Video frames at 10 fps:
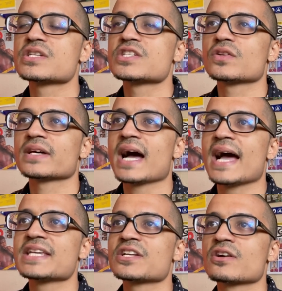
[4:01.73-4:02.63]
And so the
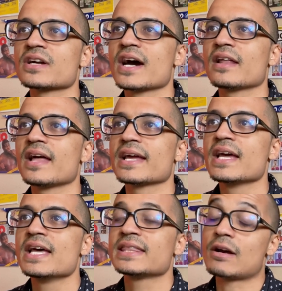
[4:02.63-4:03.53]
guys that are kind of like,
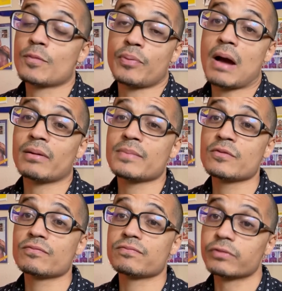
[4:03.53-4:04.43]
that would probably
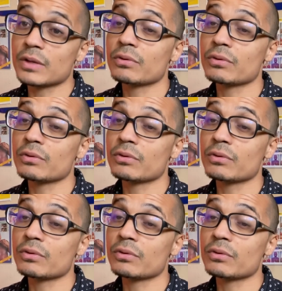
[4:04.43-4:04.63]
be really,